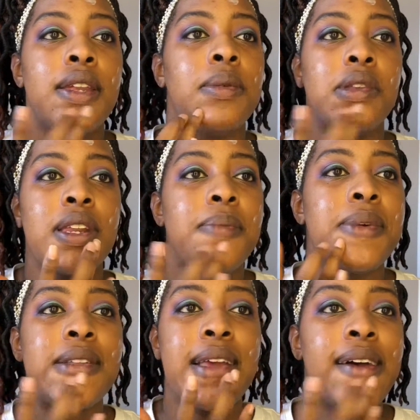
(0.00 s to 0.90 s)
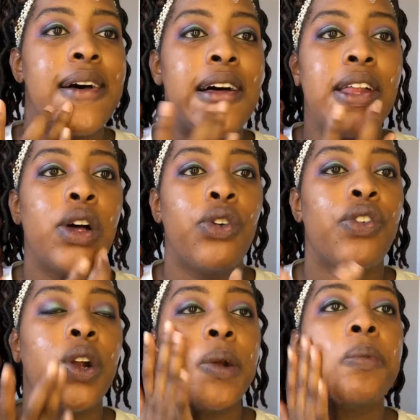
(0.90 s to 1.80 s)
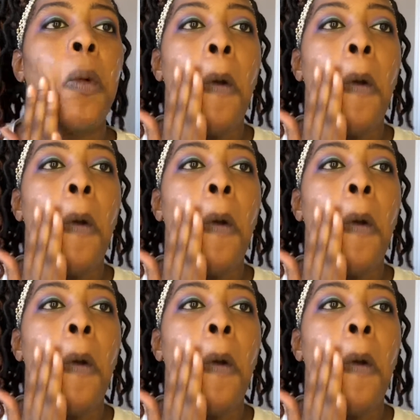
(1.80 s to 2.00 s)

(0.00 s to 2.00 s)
I'm just gonna put that all over.